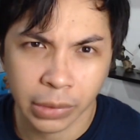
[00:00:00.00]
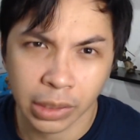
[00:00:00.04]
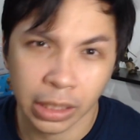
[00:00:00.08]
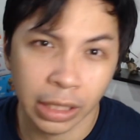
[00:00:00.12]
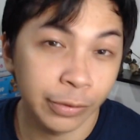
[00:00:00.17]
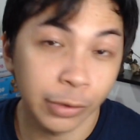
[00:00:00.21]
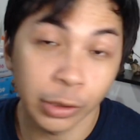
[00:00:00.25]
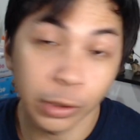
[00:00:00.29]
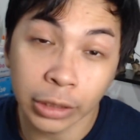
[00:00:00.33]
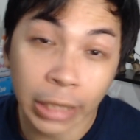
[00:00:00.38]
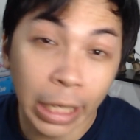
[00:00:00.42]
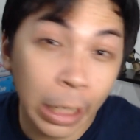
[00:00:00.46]

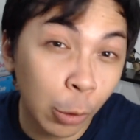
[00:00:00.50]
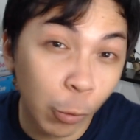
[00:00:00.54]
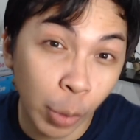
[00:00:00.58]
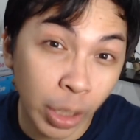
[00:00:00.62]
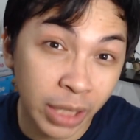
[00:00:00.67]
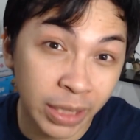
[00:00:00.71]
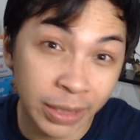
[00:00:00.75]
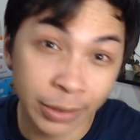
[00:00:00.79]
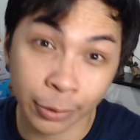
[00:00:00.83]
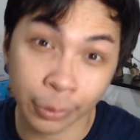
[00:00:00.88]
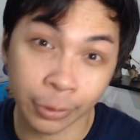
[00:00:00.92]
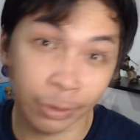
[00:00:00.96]
if you like
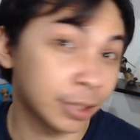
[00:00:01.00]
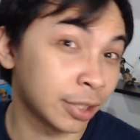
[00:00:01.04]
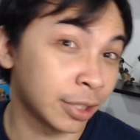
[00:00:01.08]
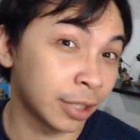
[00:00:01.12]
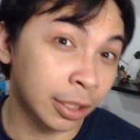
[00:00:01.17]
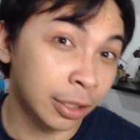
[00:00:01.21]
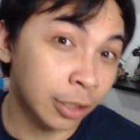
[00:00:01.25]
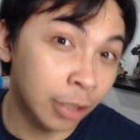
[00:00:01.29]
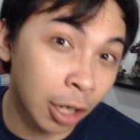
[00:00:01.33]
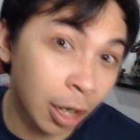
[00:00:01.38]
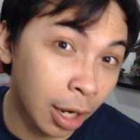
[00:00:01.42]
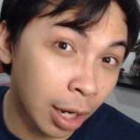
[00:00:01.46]
Western
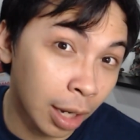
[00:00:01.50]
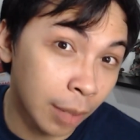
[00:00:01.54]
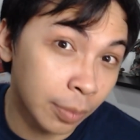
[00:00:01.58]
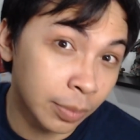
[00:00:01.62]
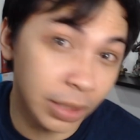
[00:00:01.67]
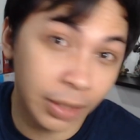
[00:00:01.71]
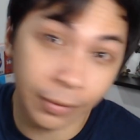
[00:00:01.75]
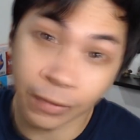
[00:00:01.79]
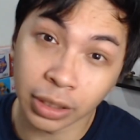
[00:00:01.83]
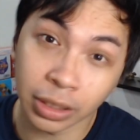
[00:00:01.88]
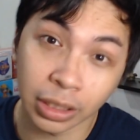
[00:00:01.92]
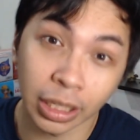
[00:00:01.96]

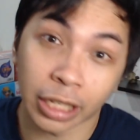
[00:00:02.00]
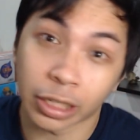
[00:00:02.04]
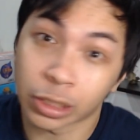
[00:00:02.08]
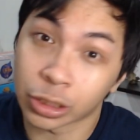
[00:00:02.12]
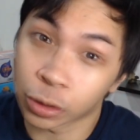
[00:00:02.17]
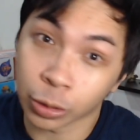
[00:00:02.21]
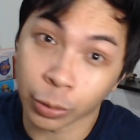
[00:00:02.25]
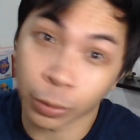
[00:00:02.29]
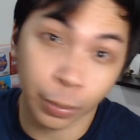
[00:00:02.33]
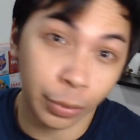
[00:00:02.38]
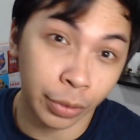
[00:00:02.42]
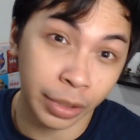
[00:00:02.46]
sitcoms, if you like
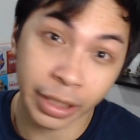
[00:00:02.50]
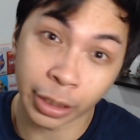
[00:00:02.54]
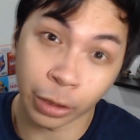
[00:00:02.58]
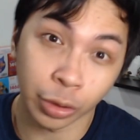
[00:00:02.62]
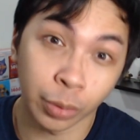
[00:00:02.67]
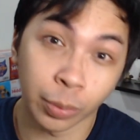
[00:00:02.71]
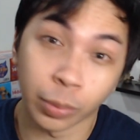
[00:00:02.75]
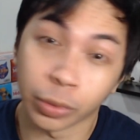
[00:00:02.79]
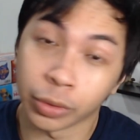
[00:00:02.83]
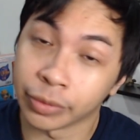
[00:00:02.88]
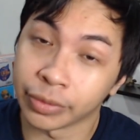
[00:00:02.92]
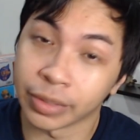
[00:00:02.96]

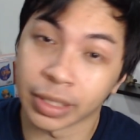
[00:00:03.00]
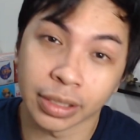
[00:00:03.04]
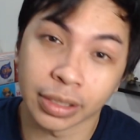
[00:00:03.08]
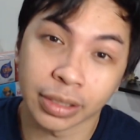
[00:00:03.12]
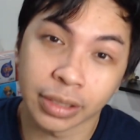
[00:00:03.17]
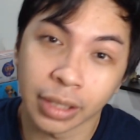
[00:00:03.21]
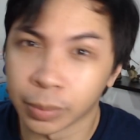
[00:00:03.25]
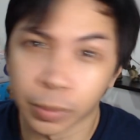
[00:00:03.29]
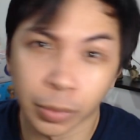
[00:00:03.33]
superhero movies,